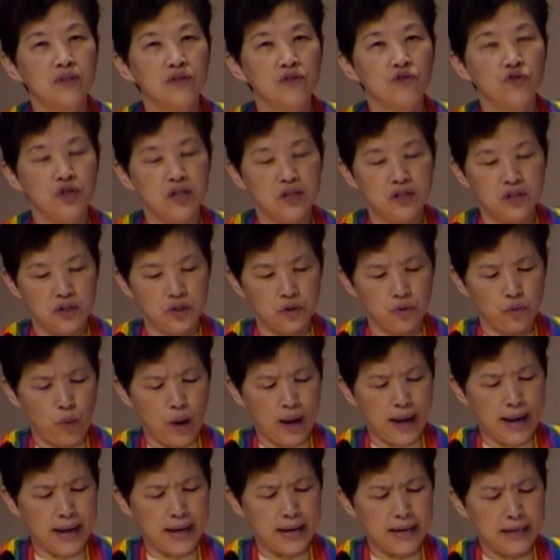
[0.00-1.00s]
Jesus'
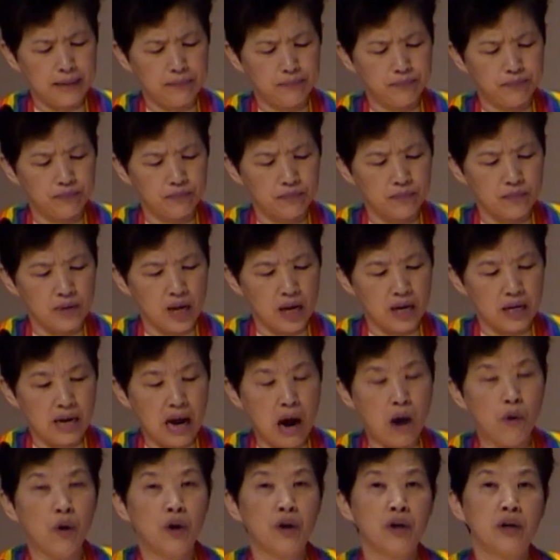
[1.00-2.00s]
way in
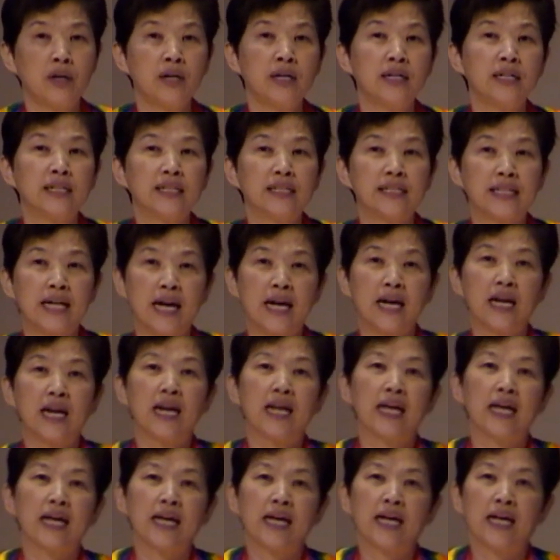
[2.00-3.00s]
our
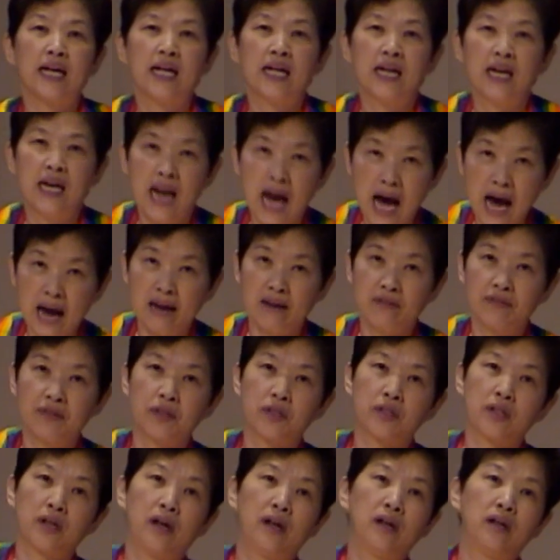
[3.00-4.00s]
daily
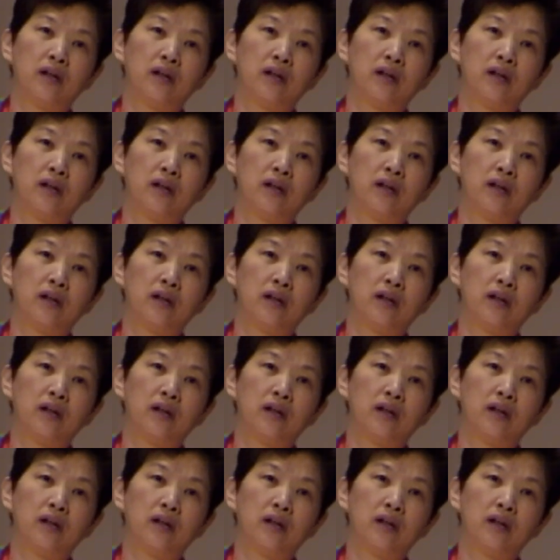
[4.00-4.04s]
lives.